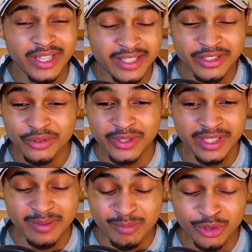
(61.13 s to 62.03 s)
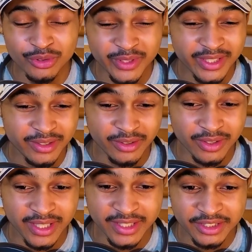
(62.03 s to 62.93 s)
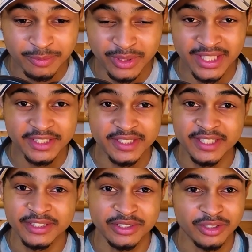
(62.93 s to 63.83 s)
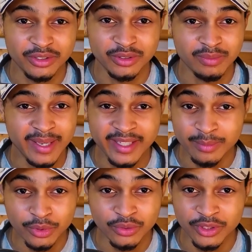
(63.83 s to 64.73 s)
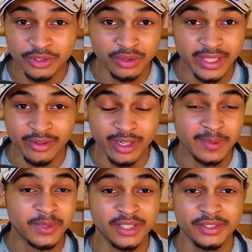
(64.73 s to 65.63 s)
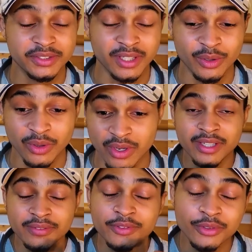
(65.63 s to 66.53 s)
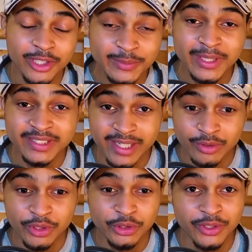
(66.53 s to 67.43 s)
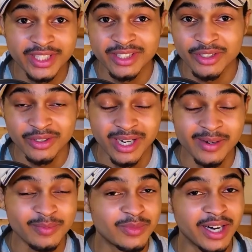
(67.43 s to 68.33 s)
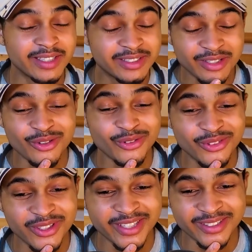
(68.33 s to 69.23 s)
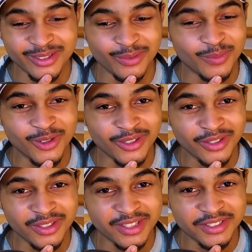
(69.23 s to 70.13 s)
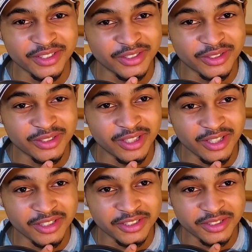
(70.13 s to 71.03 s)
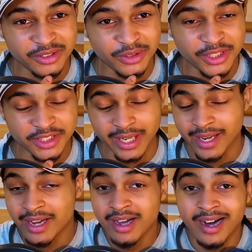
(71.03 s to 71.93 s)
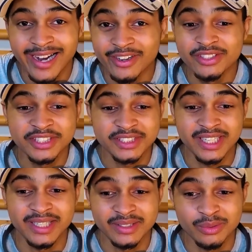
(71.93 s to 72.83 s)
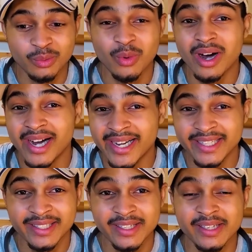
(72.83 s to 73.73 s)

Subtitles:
they're doing a movie on this. PlayStation are making movies on their IPs now. And if you watch my channel, you already know I don't think Tom Holland is a good casting choice. Like, I understand why